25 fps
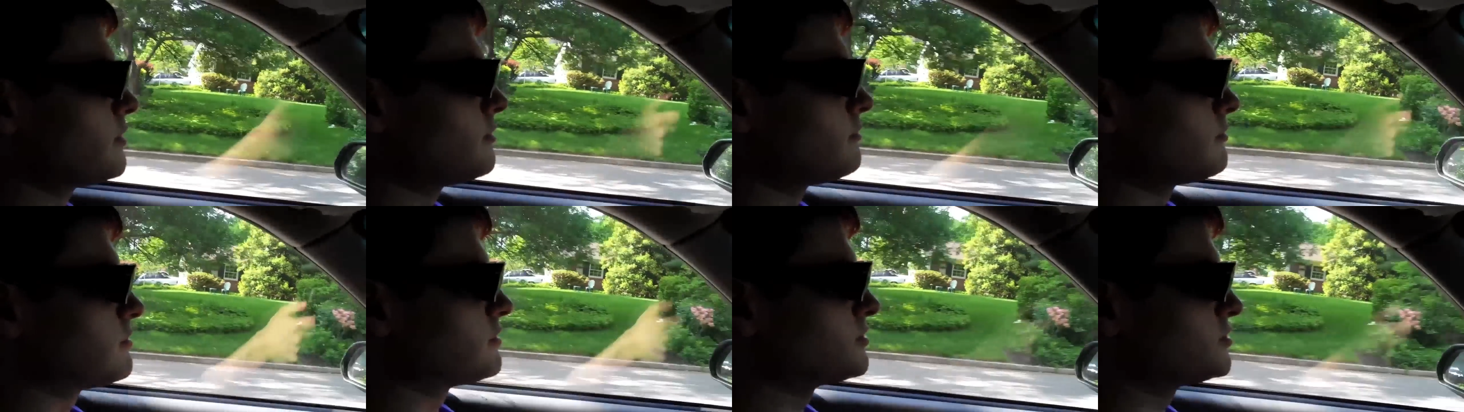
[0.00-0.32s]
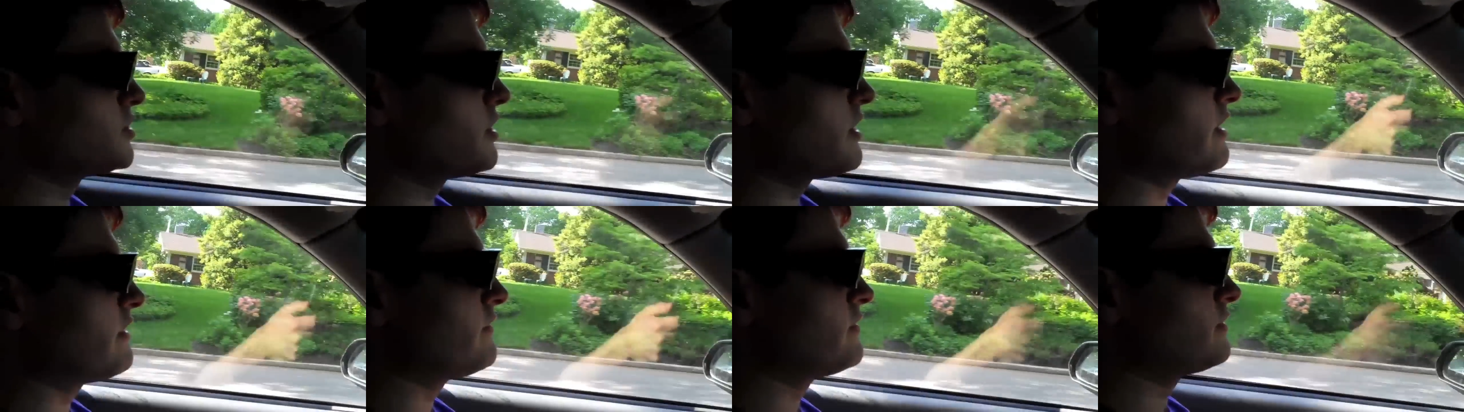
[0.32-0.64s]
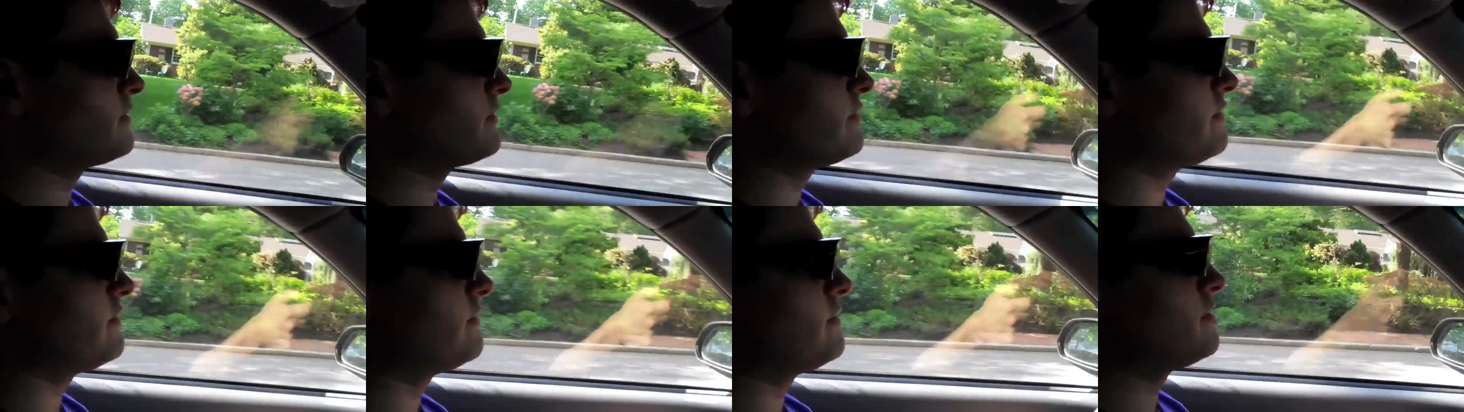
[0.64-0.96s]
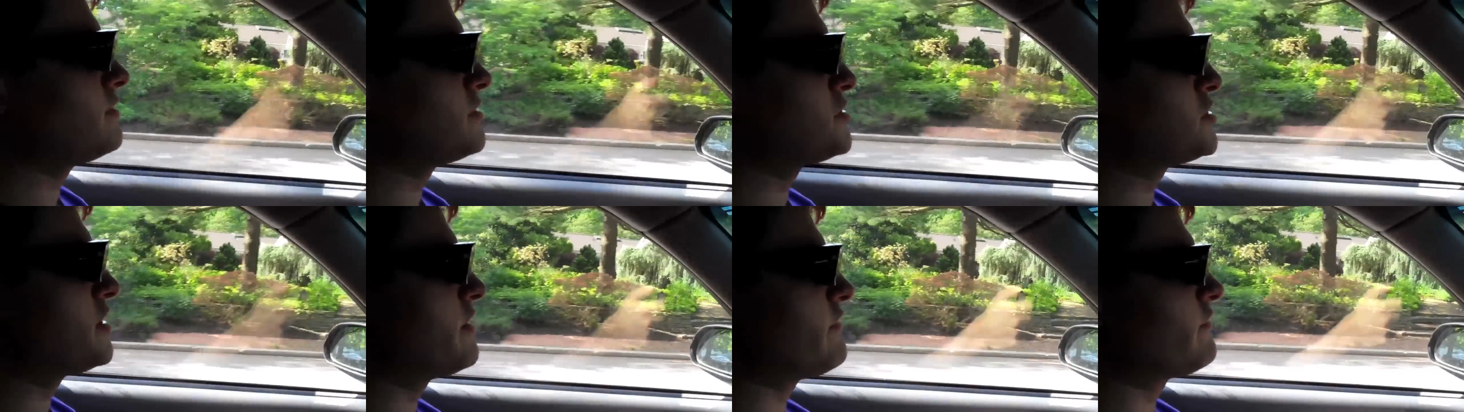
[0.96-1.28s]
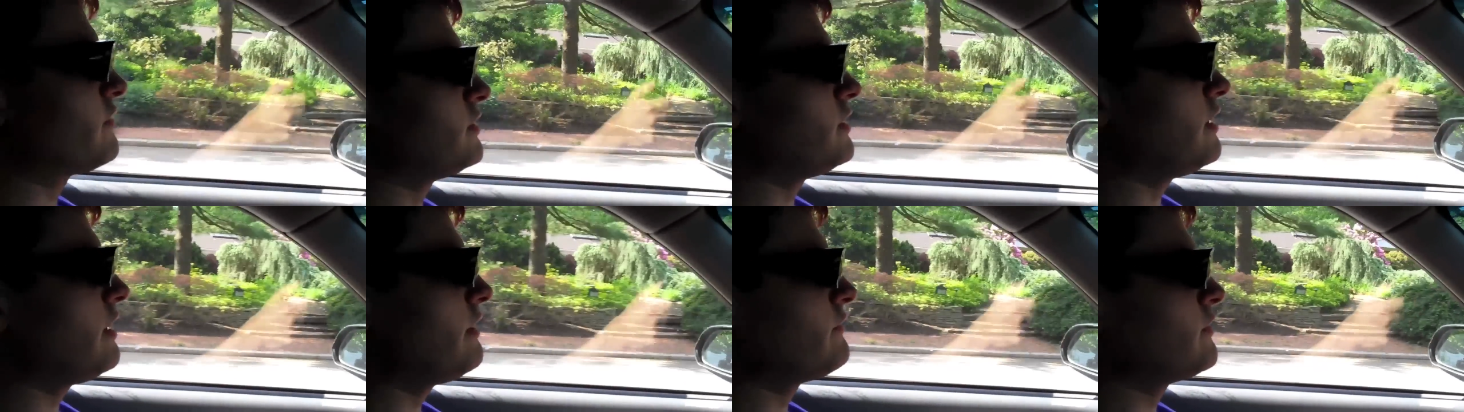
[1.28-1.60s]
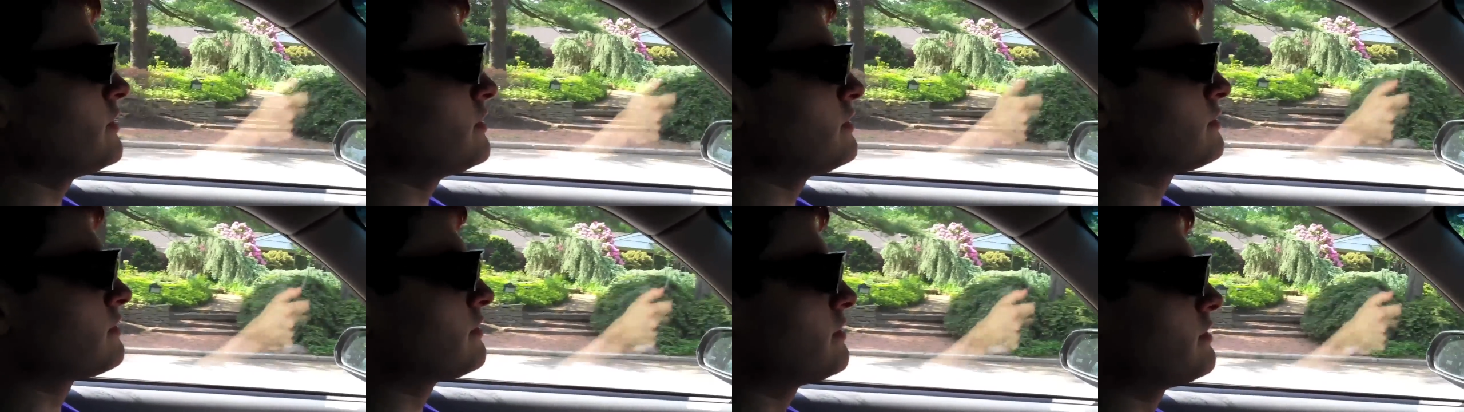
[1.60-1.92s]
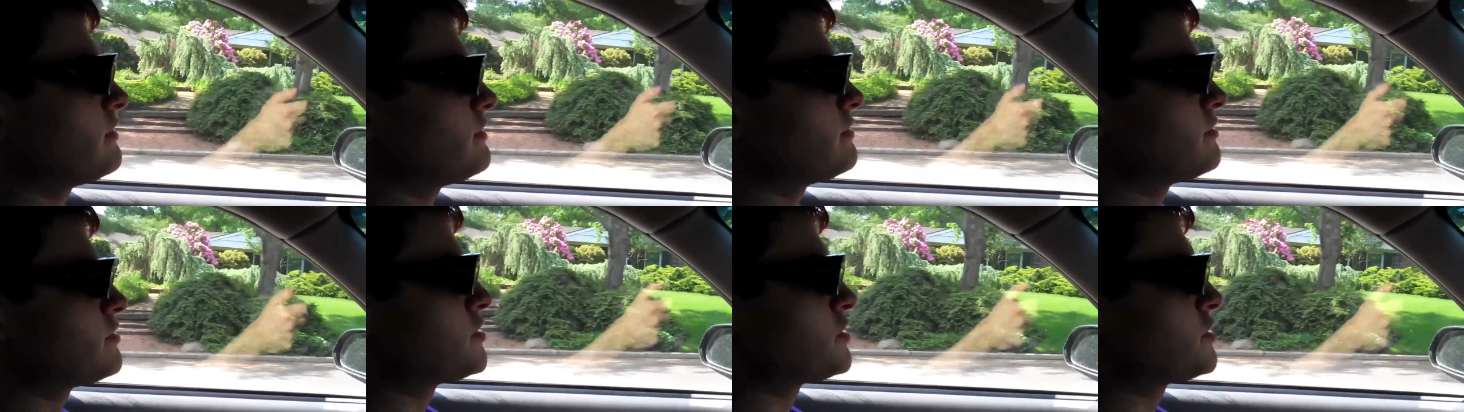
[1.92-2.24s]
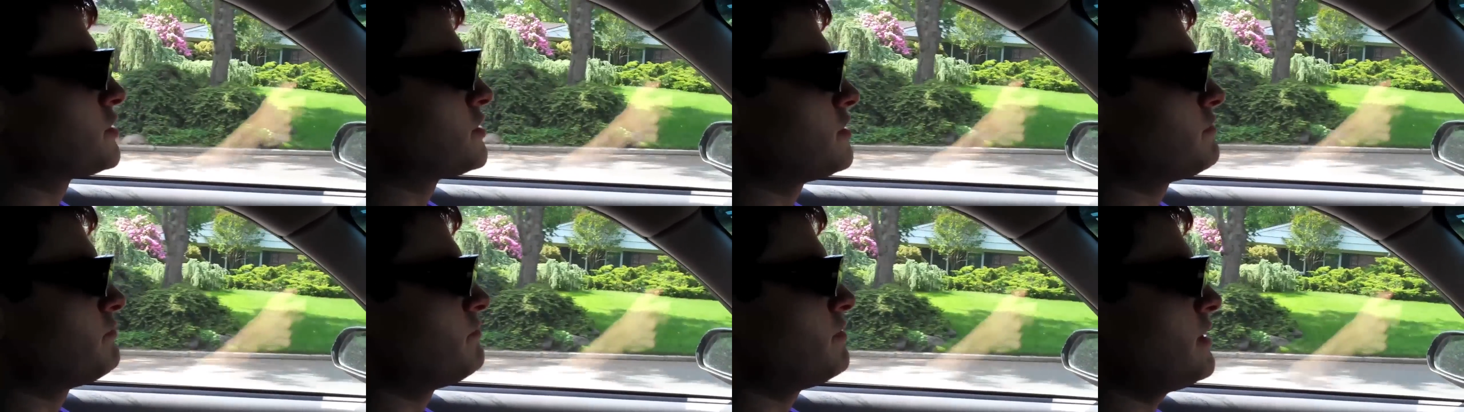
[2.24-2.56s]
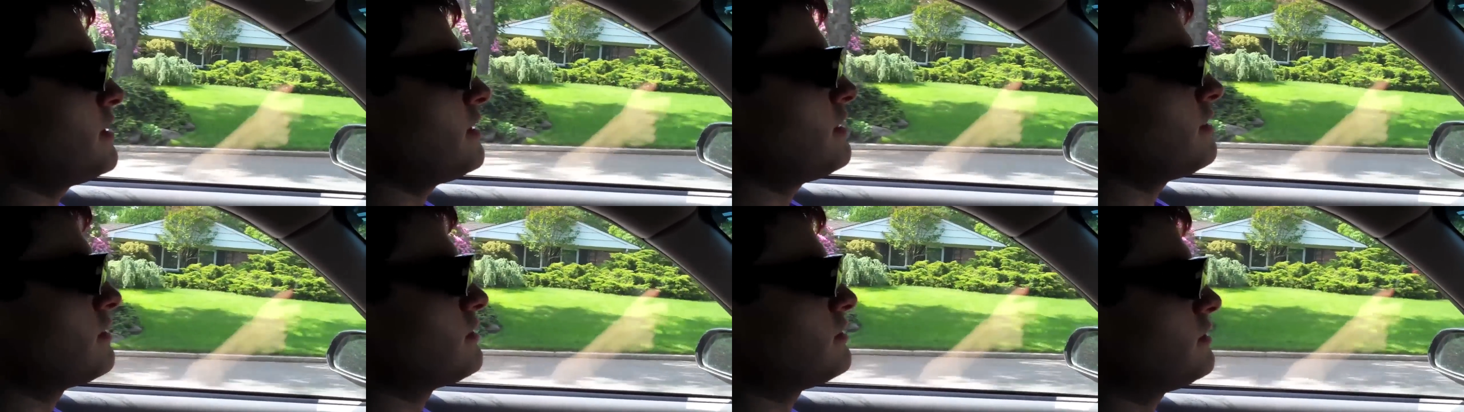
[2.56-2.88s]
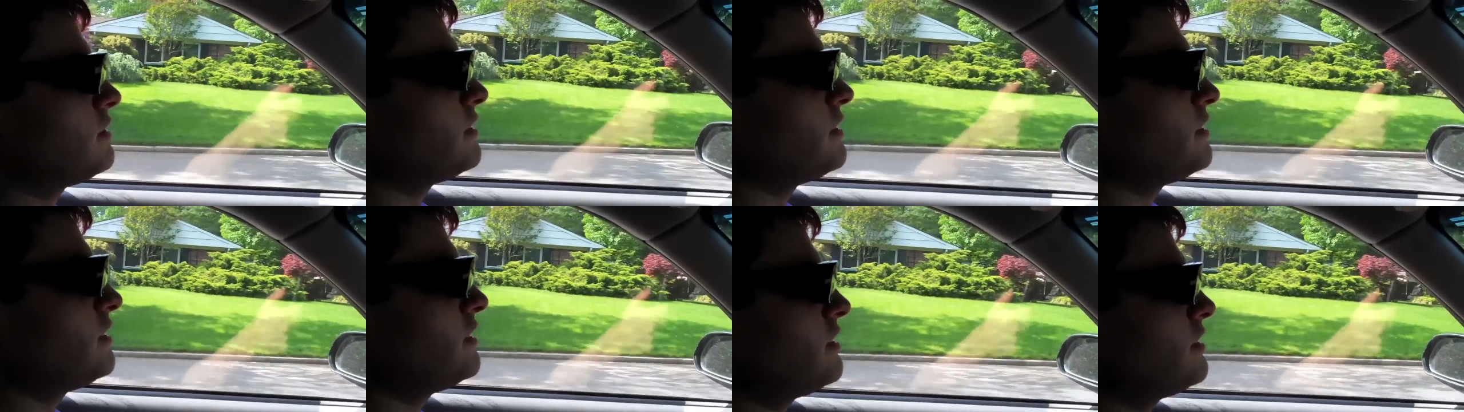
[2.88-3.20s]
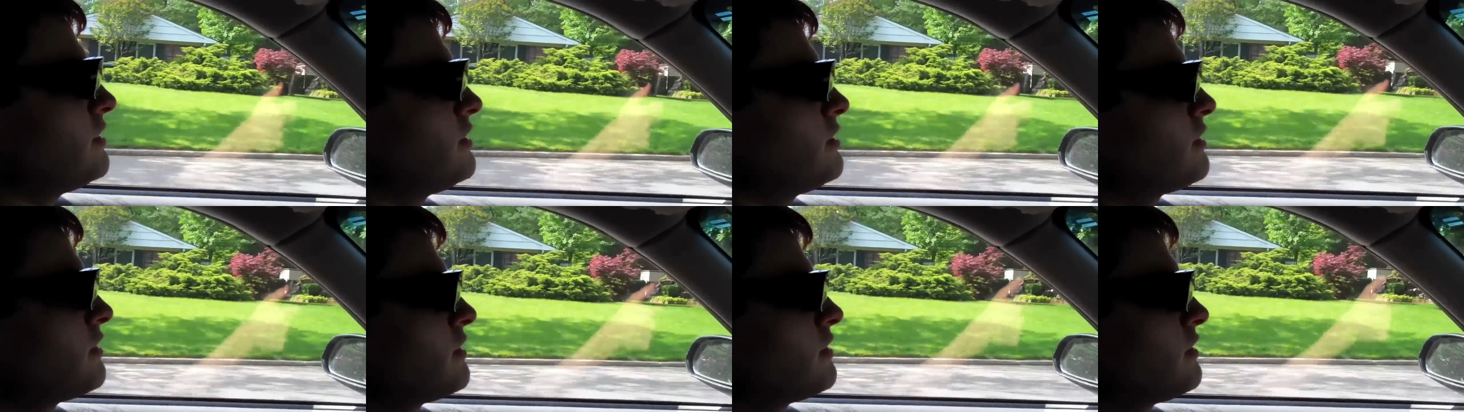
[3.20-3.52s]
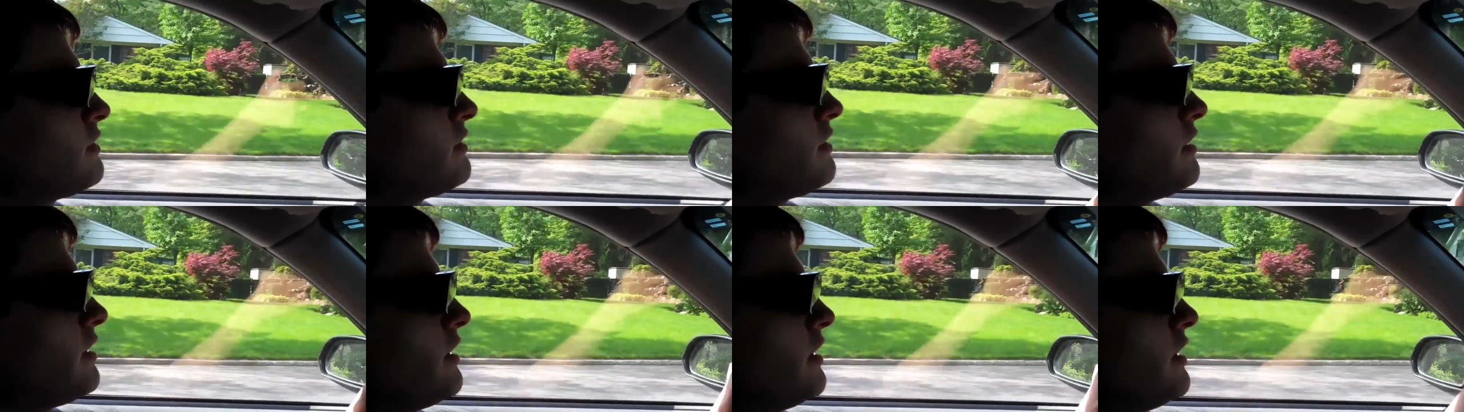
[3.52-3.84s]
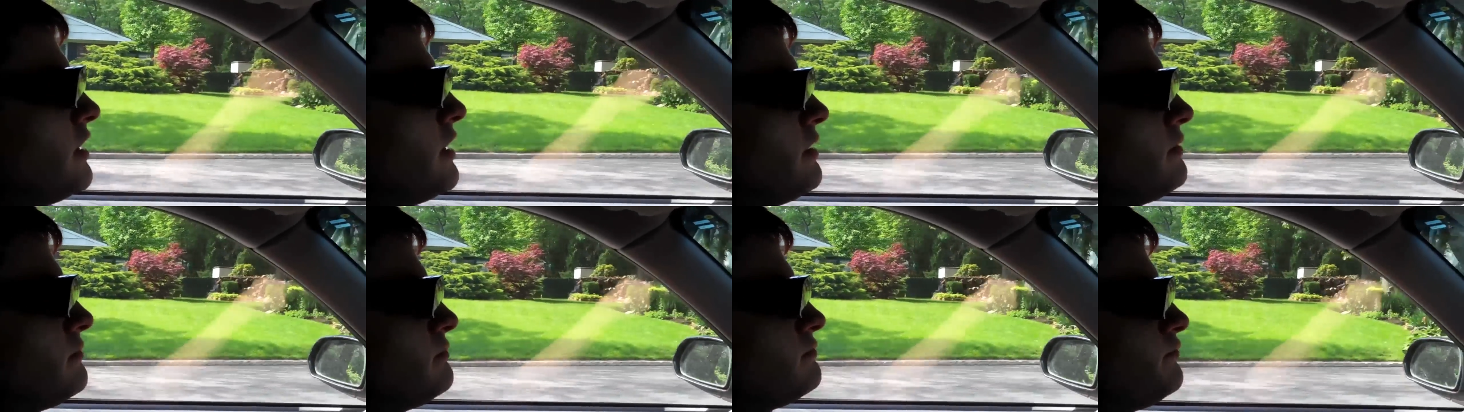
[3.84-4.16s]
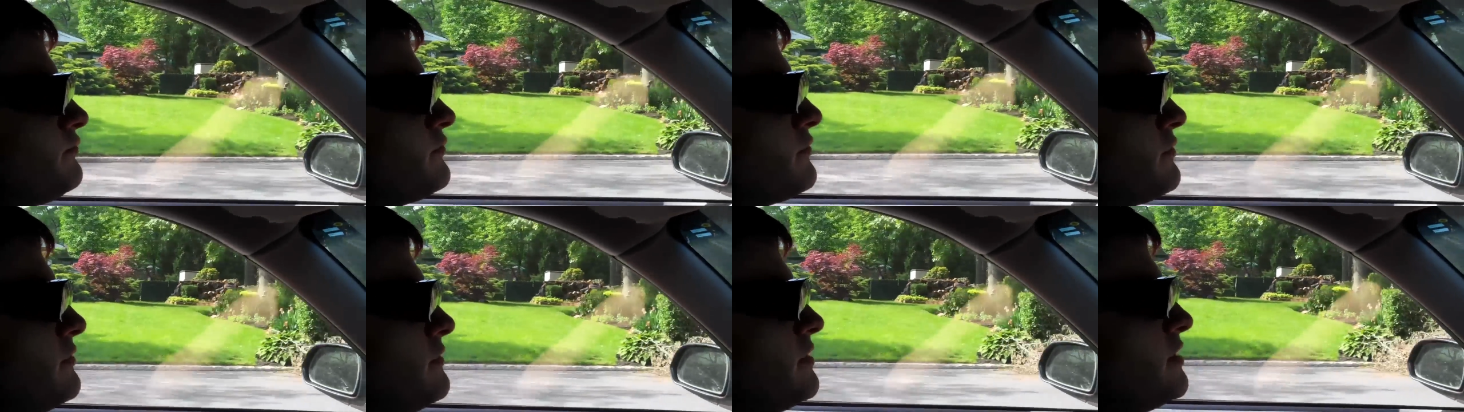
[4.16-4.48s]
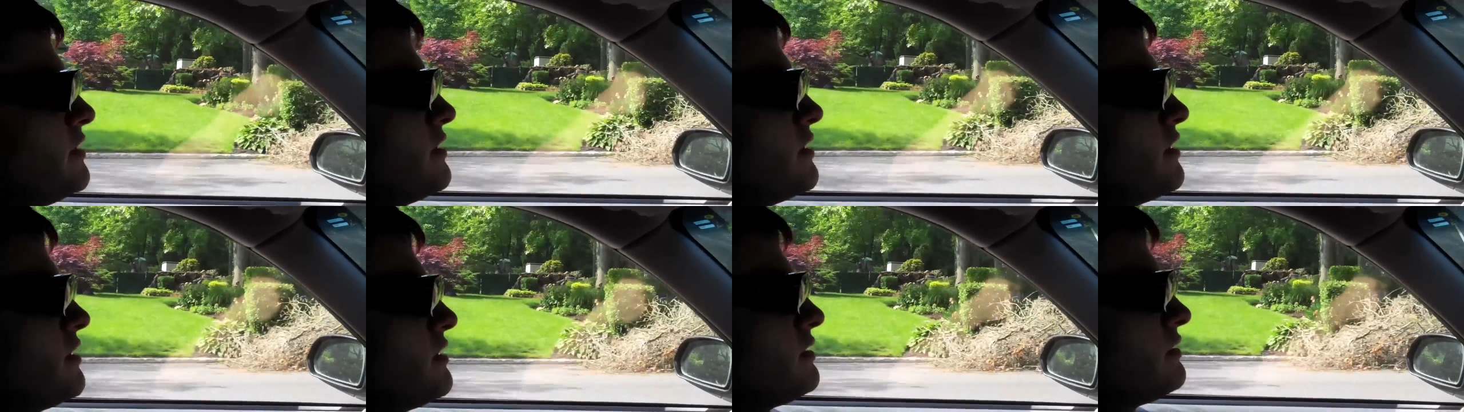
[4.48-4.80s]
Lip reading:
[unreadable: no face in view]